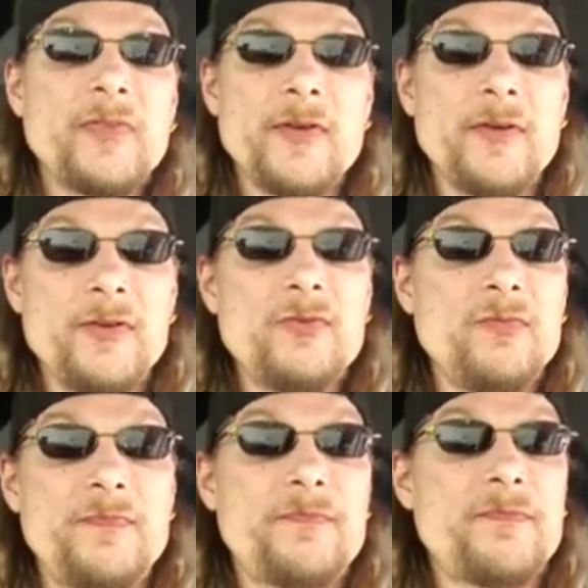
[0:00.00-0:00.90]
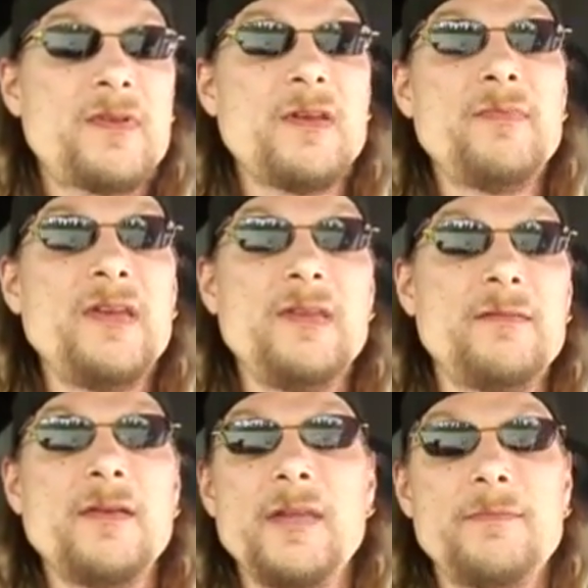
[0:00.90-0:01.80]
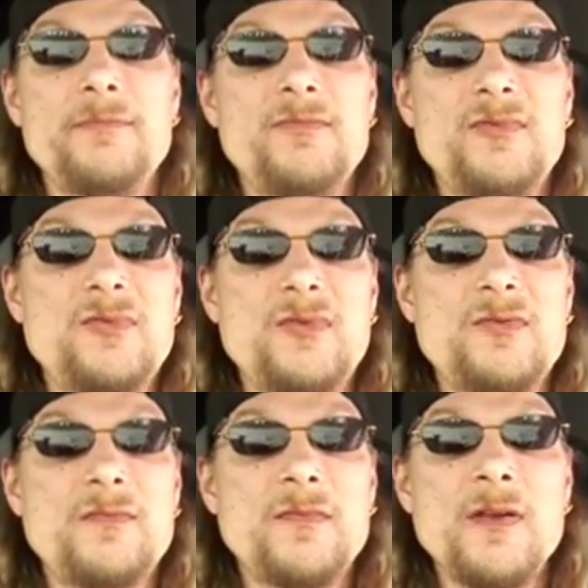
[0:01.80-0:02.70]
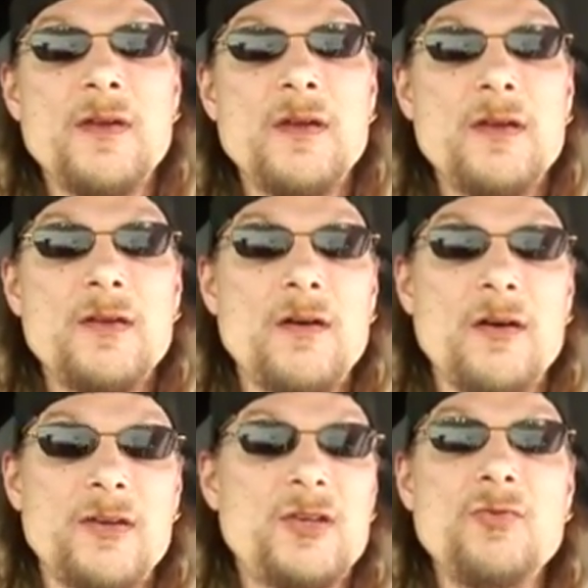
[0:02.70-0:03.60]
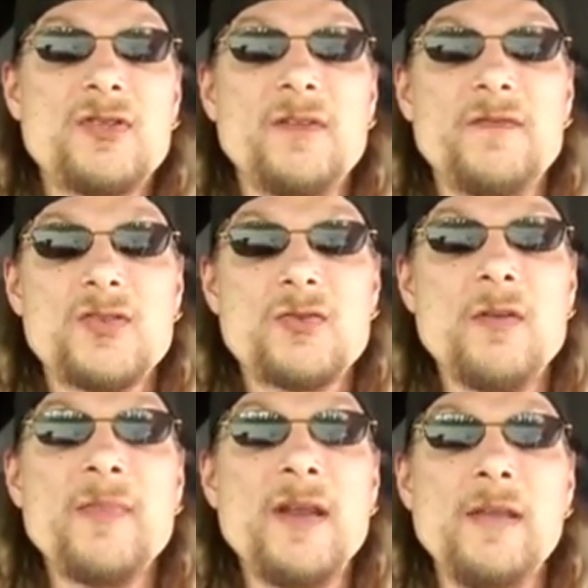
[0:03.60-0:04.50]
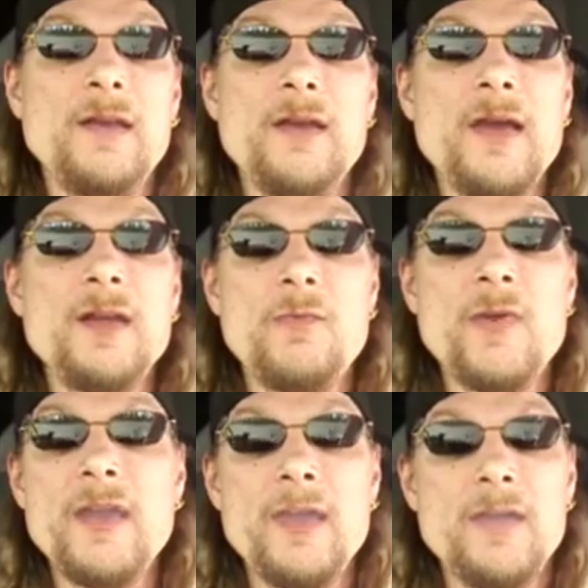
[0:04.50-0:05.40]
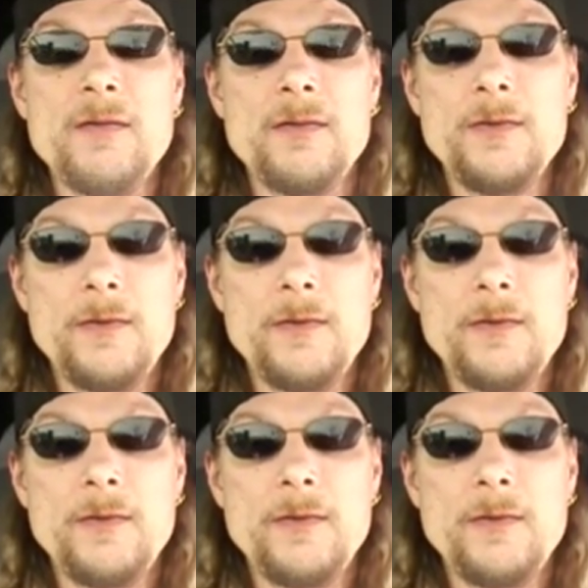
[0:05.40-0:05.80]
you can be, like, accused of discriminating in any way.